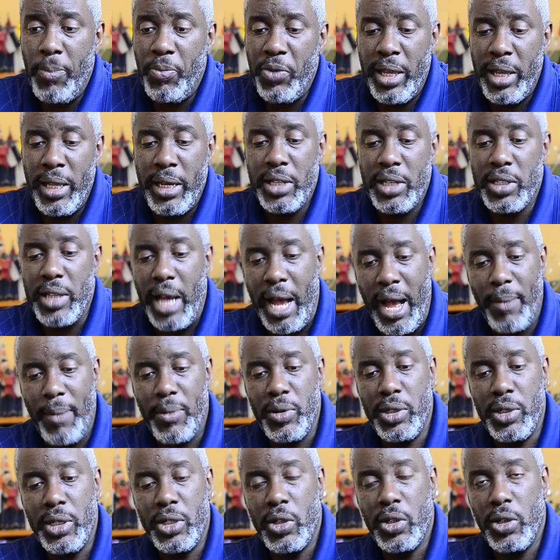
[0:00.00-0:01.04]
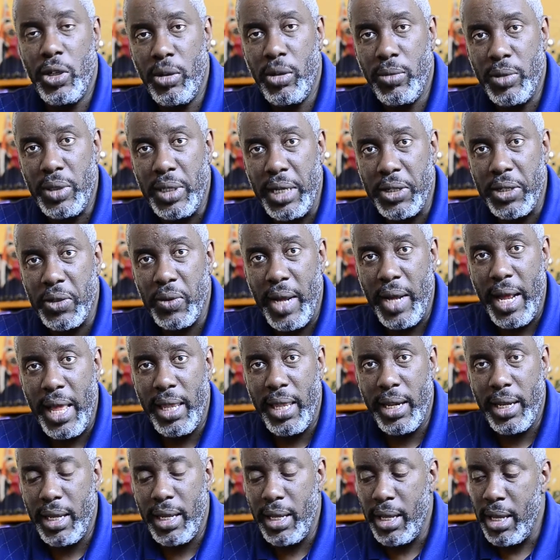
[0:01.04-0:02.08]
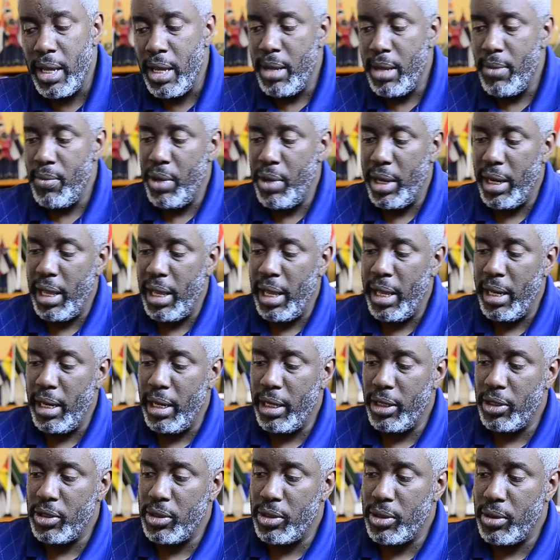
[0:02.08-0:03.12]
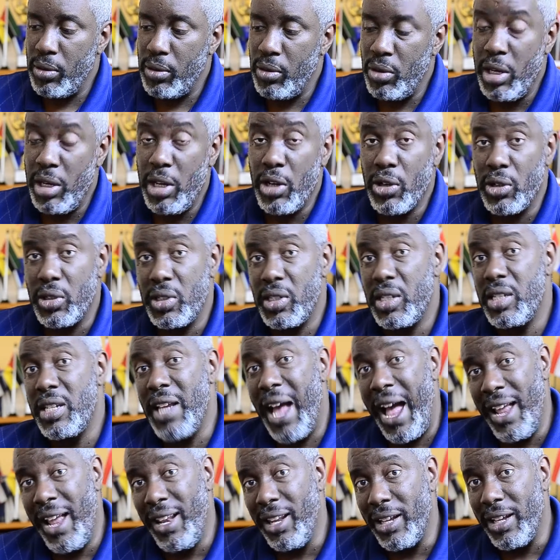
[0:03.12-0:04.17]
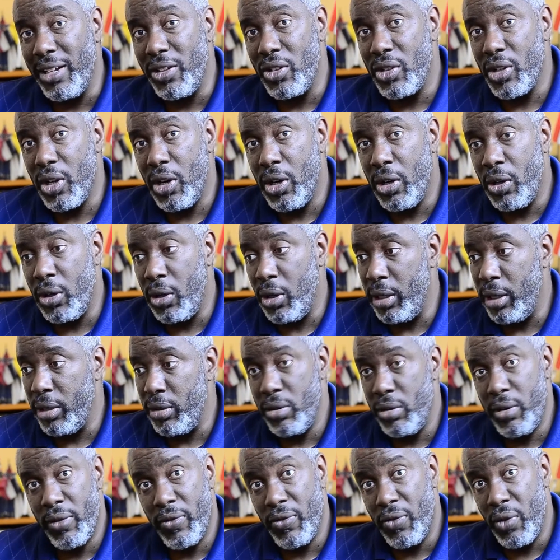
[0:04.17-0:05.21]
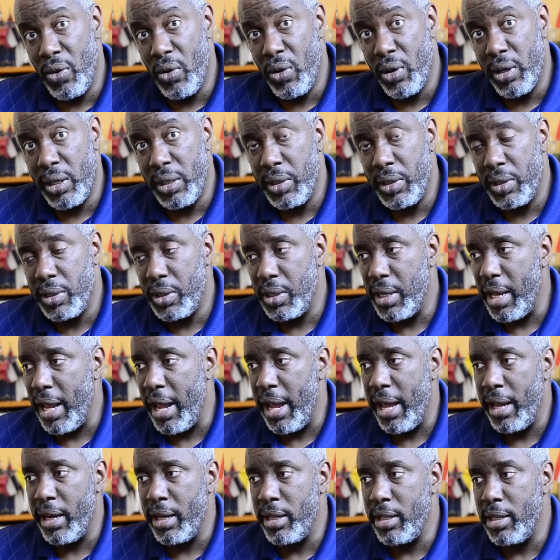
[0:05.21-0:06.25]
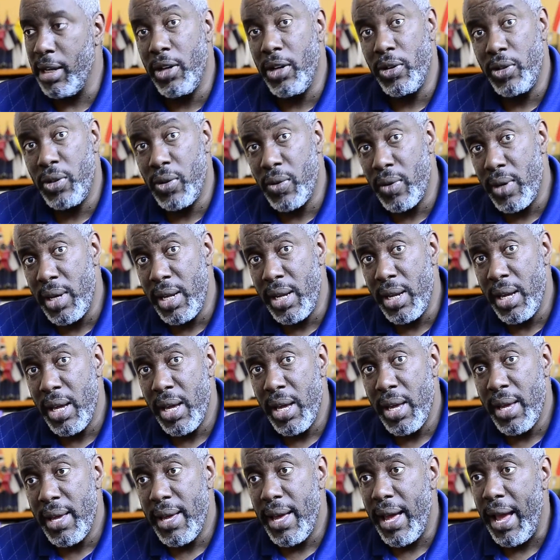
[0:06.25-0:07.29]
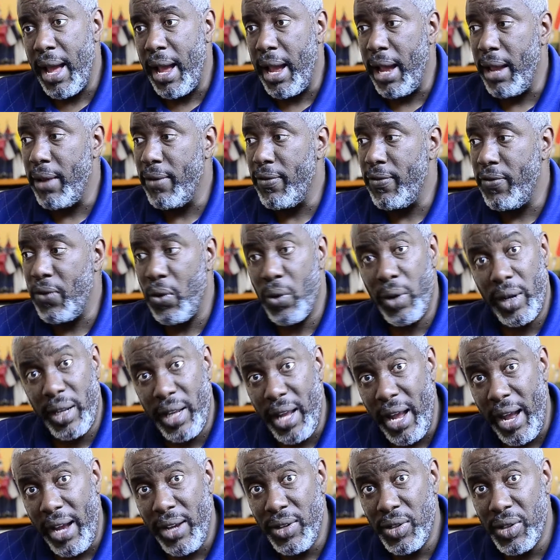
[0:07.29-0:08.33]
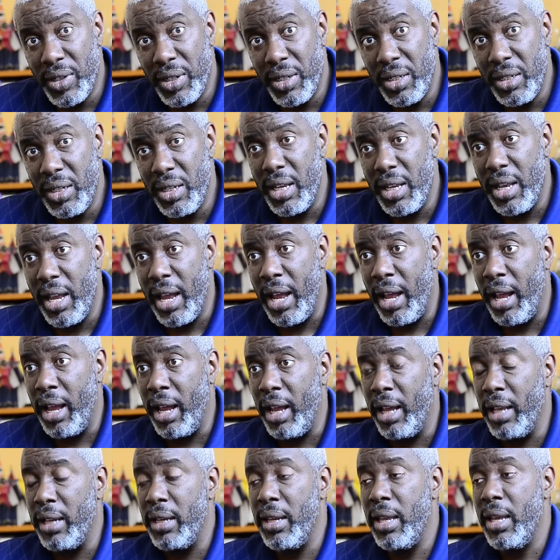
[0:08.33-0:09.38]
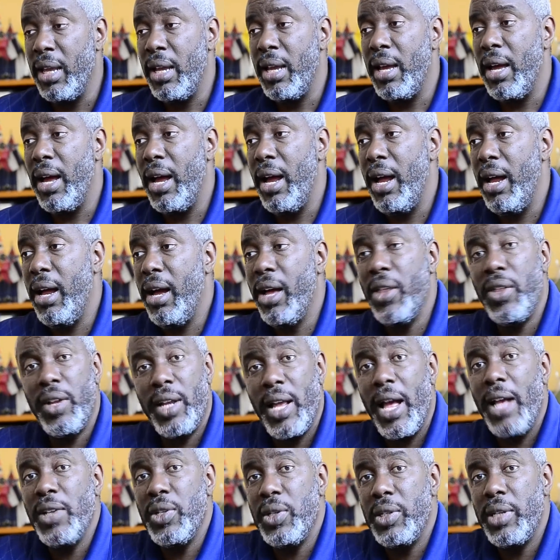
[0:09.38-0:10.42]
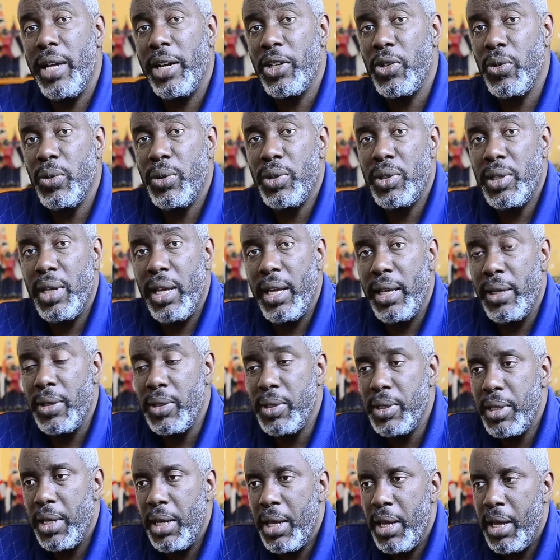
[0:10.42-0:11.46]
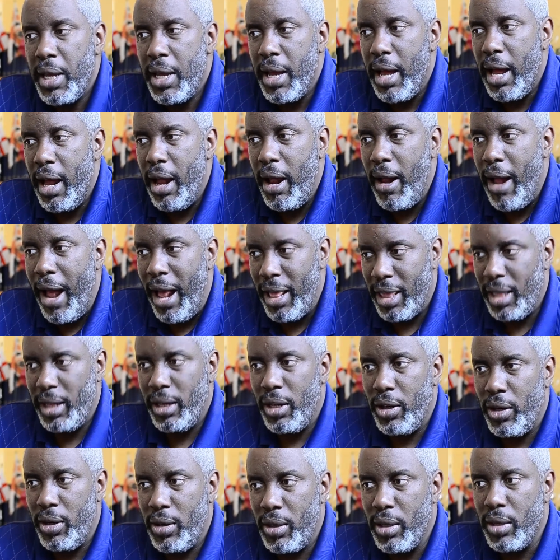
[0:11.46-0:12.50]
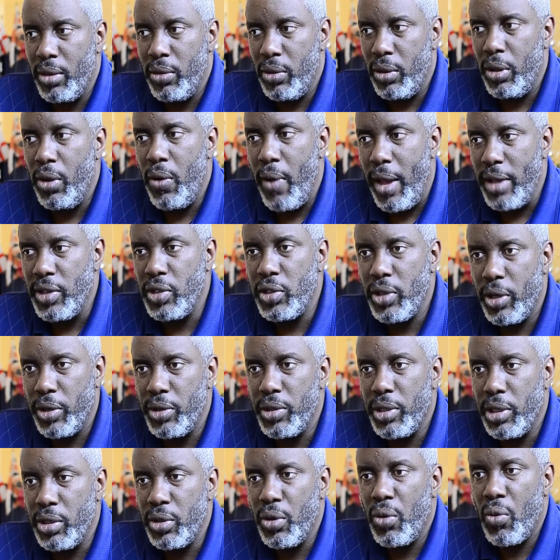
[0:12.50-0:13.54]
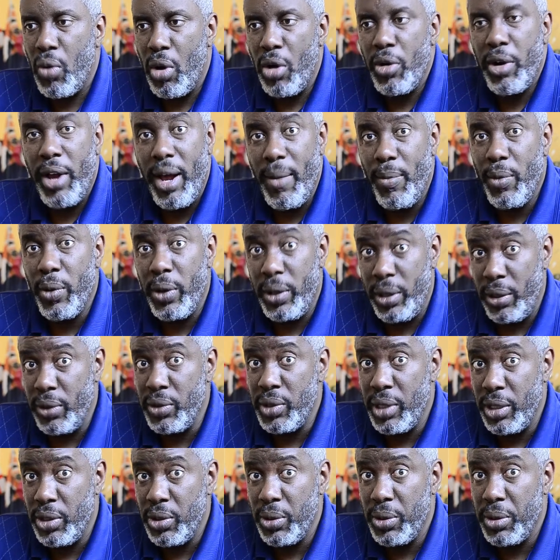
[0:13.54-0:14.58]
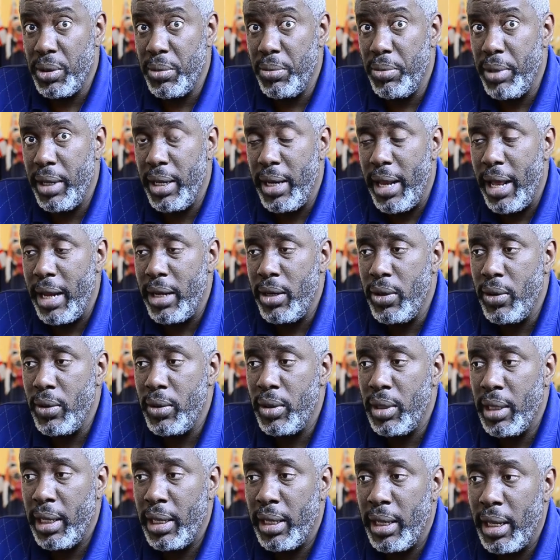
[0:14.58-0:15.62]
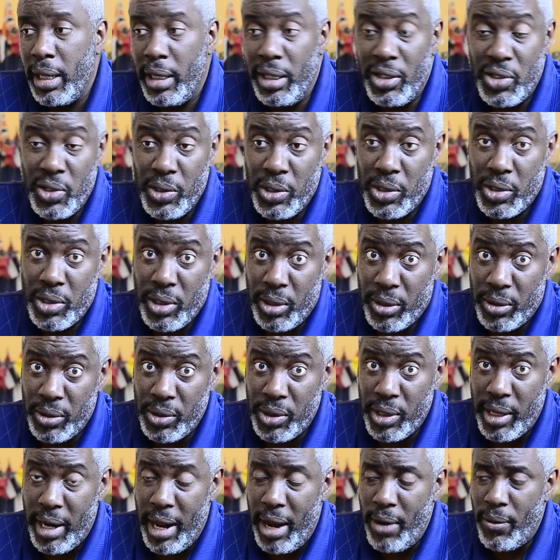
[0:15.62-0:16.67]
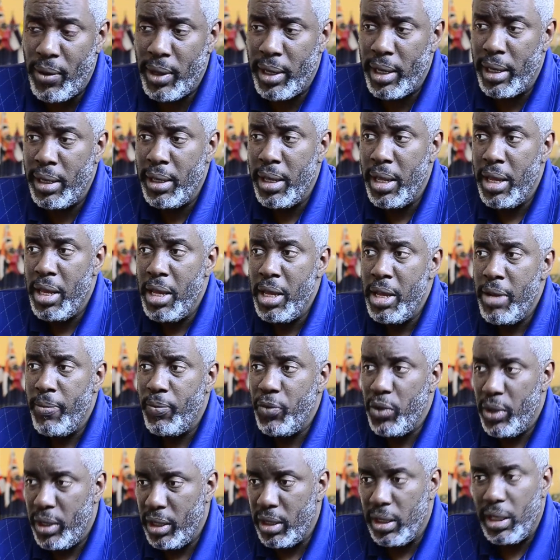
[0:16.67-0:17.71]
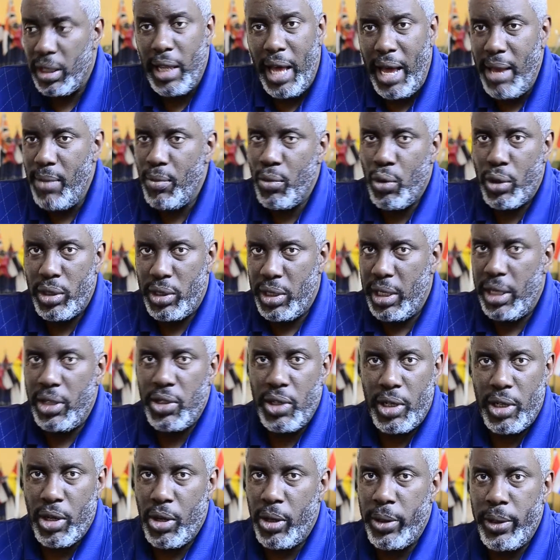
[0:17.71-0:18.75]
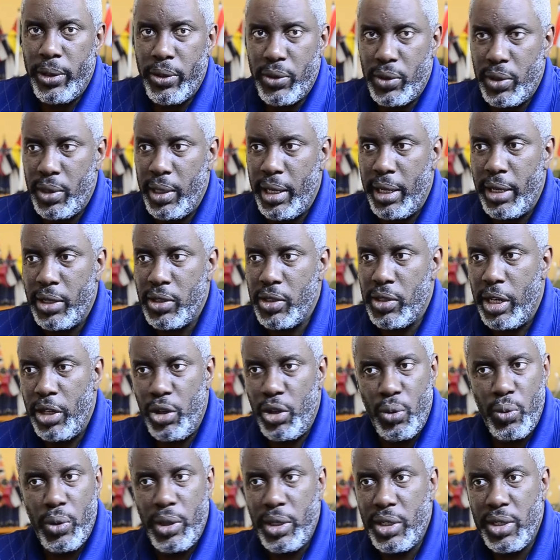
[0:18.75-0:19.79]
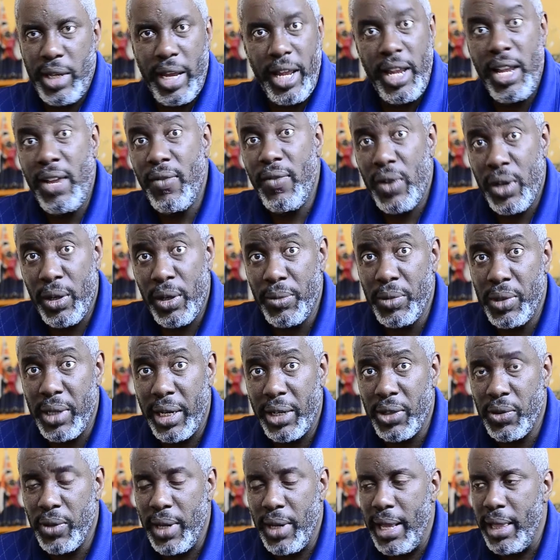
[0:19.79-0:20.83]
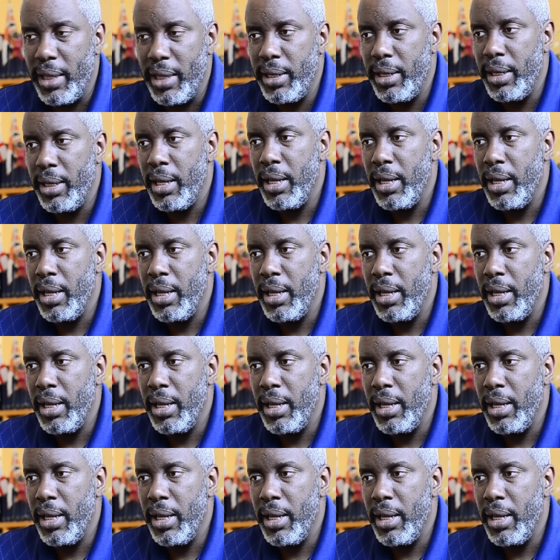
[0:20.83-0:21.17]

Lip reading: in its opposition to homosexuality, but in its near silence on divorce and adultery and fornication and other kinds of sexual sins. I think the U.S. church has grown up on those issues a bit. I do think, at least in the circles that I run in, you hear a lot more teaching on those things than you would say even homosexuality.